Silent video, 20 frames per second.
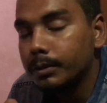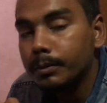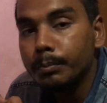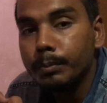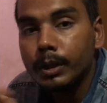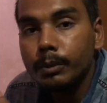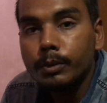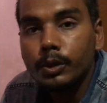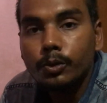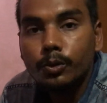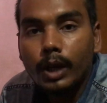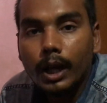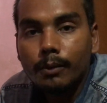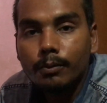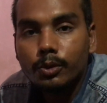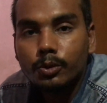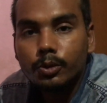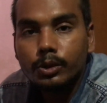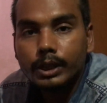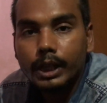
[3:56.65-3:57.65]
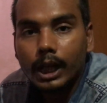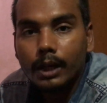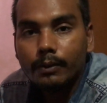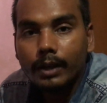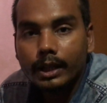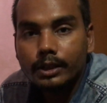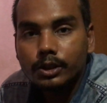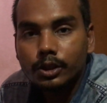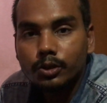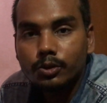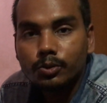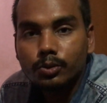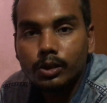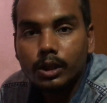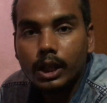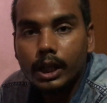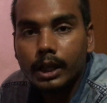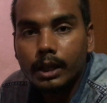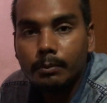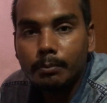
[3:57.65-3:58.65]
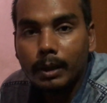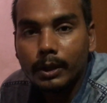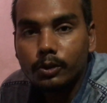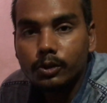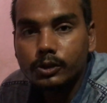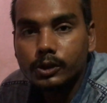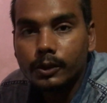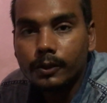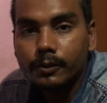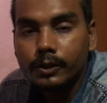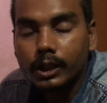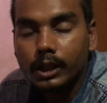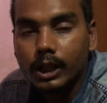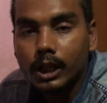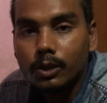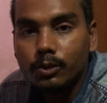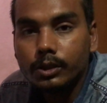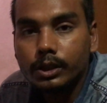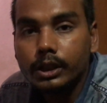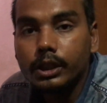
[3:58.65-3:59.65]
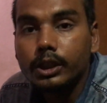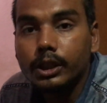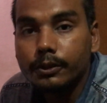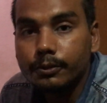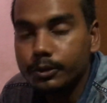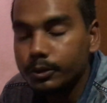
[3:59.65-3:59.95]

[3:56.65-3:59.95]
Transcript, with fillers: maybe you have don't have access to the Microsoft account in the